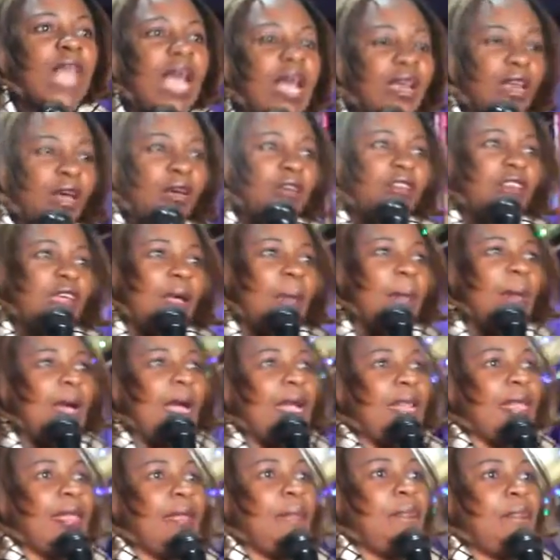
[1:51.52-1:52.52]
hello
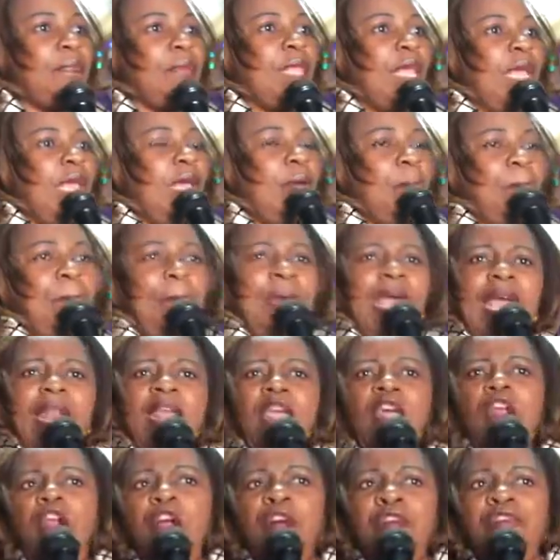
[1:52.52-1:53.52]
somebody
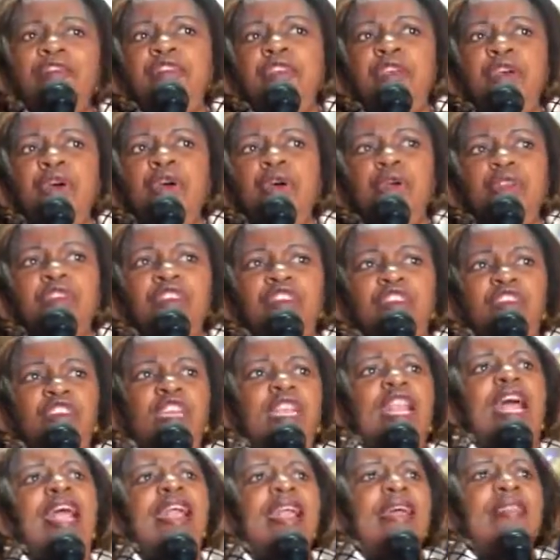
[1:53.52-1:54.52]
many of you
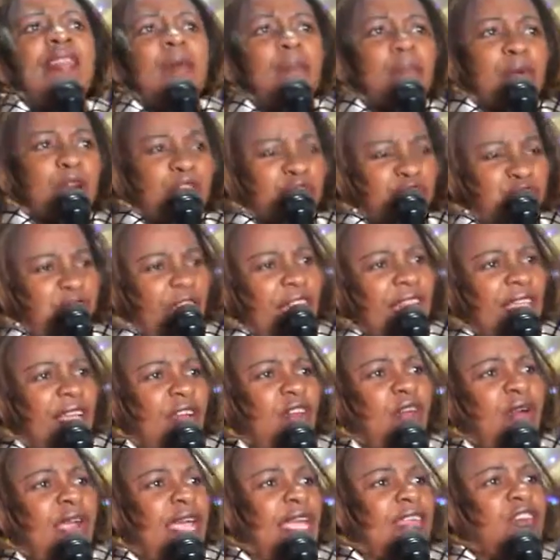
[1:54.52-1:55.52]
sit under the
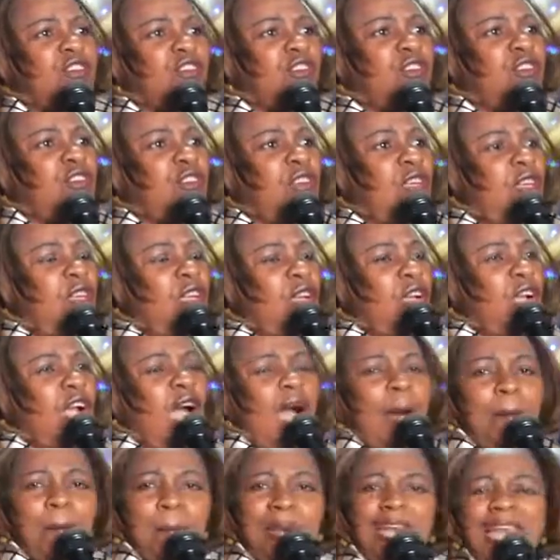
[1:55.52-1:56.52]
prophetic grace
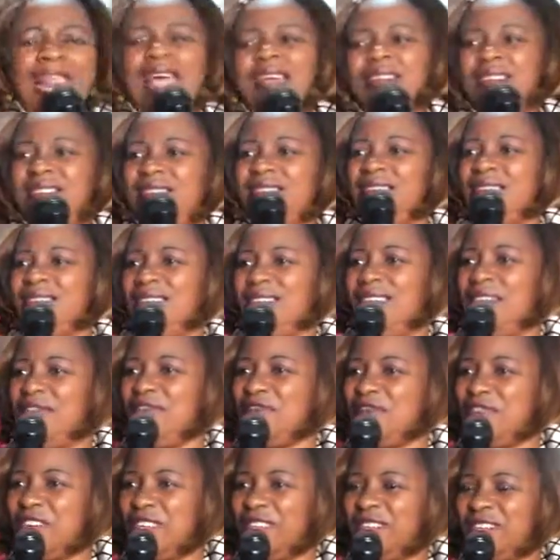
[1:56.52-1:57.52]
god blesses
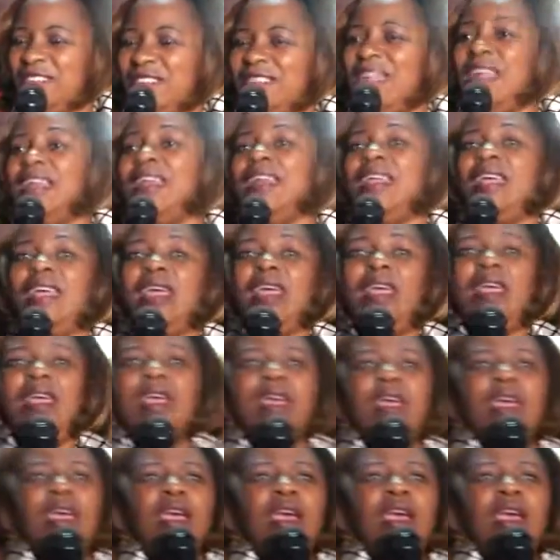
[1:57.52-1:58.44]
every sunday